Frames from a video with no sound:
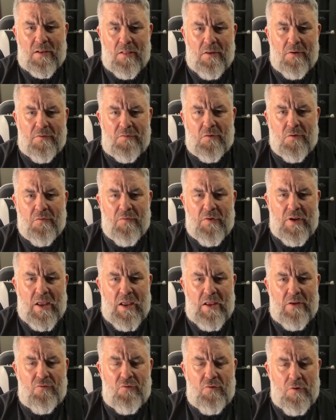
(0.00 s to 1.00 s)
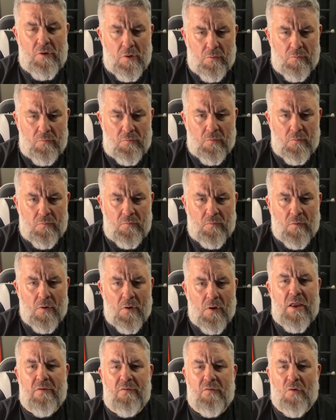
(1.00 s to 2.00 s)
a cluster of engaged users.
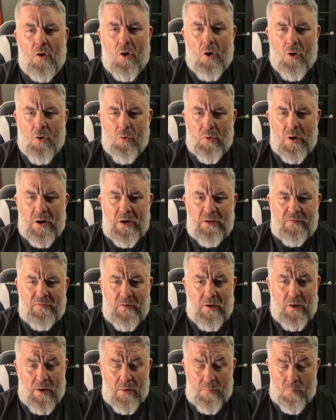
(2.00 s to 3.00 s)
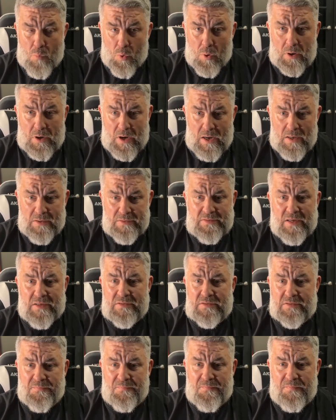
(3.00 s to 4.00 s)
It's already seeking more
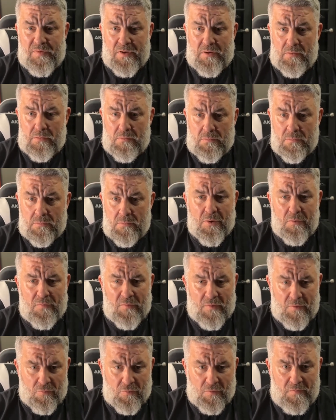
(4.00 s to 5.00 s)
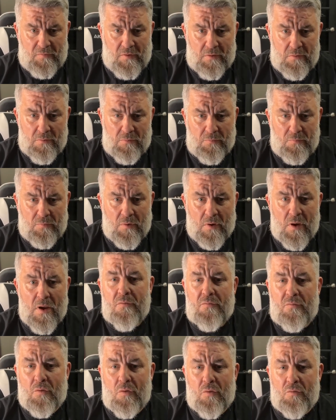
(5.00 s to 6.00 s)
content to fill those interest signals.
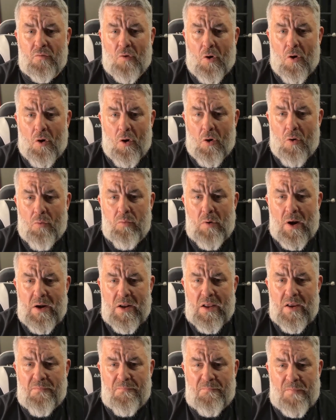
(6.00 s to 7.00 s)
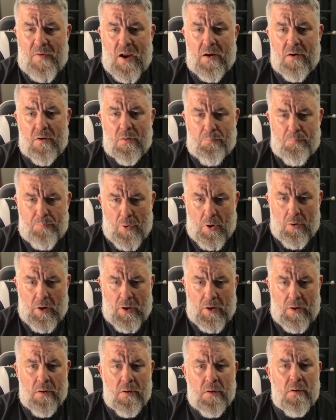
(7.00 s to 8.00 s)
So there's already a fire
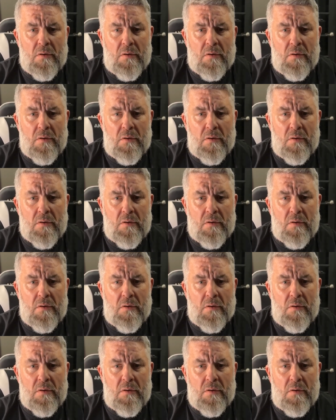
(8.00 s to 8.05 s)
burning.